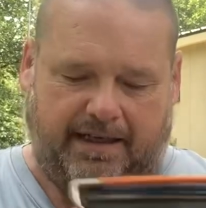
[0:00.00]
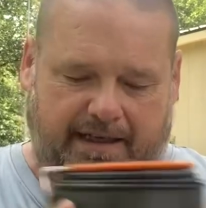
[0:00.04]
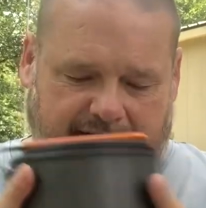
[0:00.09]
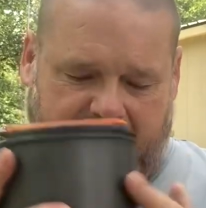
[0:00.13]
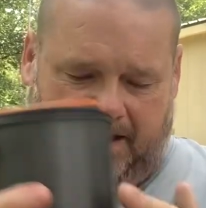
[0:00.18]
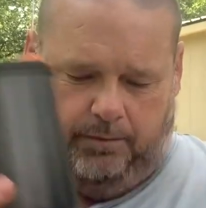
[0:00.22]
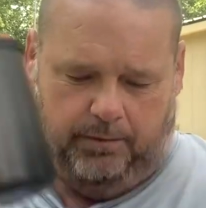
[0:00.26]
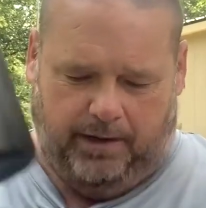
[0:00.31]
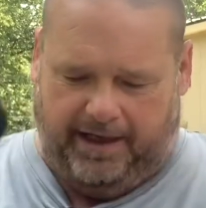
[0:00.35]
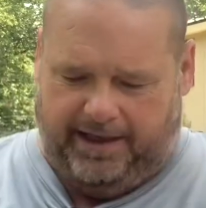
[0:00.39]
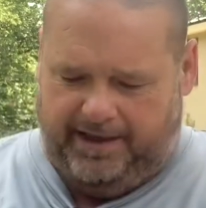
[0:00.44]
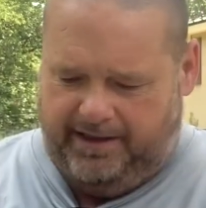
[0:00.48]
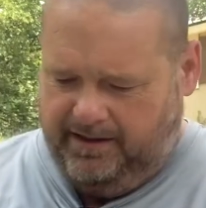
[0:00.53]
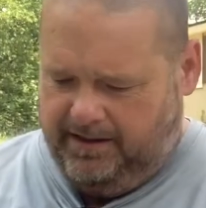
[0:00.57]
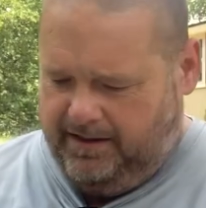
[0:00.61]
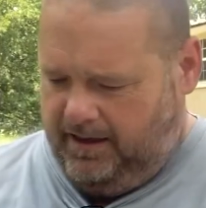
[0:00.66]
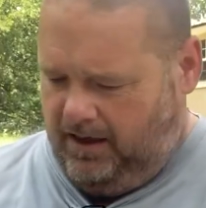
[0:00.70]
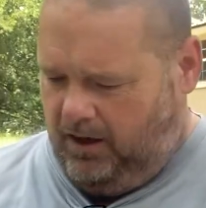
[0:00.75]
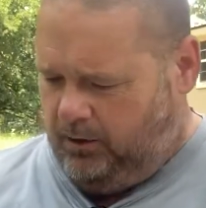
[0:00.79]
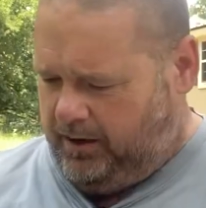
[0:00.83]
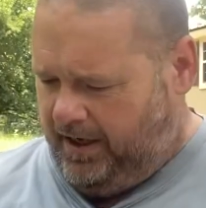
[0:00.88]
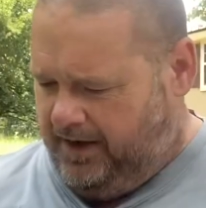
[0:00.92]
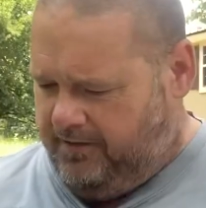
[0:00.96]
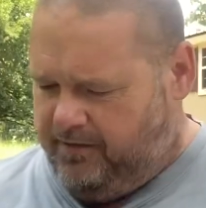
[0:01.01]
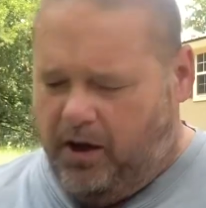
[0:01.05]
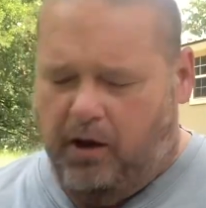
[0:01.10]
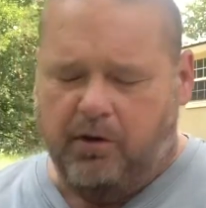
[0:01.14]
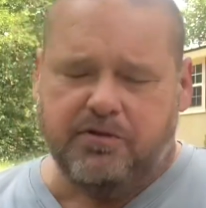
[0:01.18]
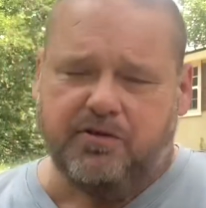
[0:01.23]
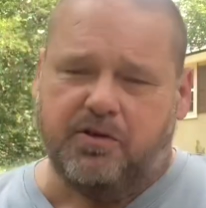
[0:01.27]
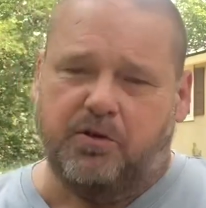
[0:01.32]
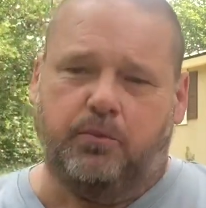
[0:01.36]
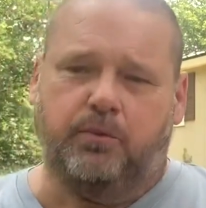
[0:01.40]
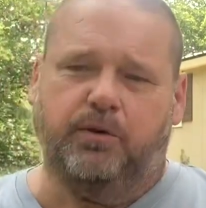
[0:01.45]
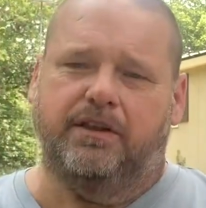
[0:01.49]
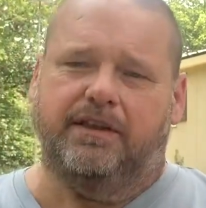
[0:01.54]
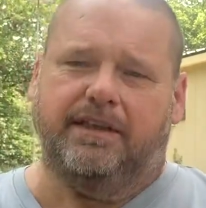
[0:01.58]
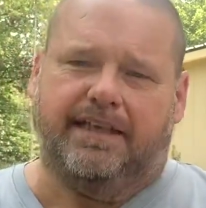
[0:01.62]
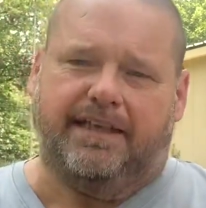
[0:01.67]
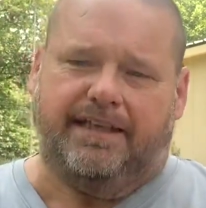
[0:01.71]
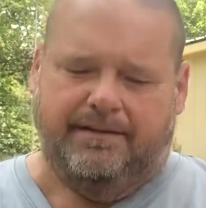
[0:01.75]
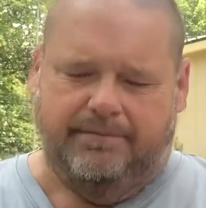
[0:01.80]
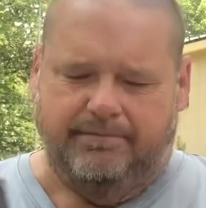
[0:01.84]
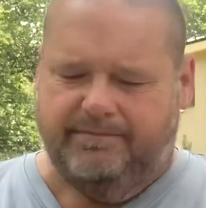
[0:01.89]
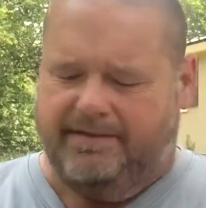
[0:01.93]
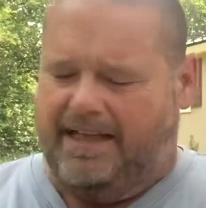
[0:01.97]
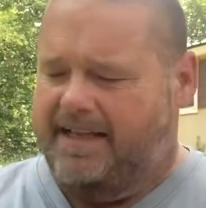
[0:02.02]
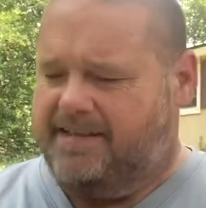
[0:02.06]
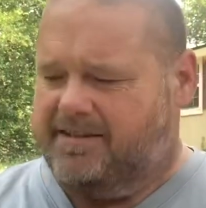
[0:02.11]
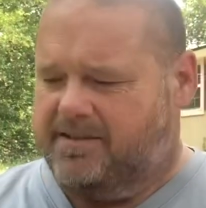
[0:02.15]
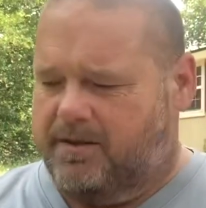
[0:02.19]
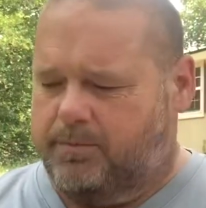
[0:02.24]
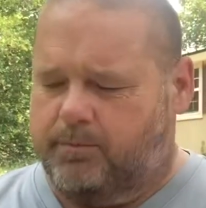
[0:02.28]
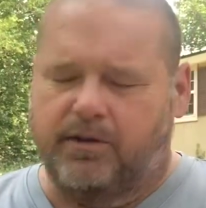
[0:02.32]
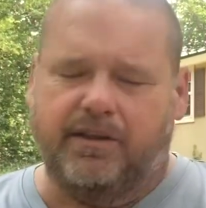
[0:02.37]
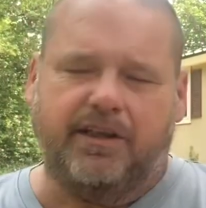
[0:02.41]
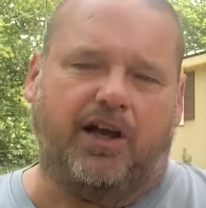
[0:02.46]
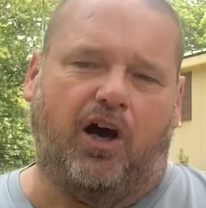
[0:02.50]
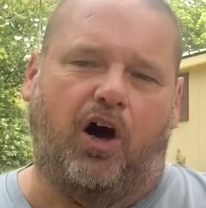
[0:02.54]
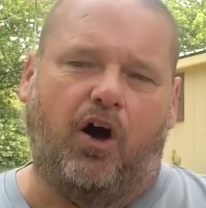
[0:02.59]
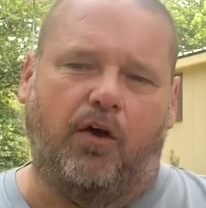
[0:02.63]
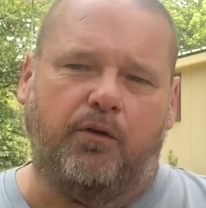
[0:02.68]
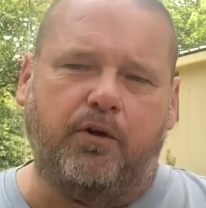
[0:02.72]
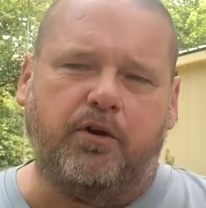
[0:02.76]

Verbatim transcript: Anyway, okay, those are really that's really all.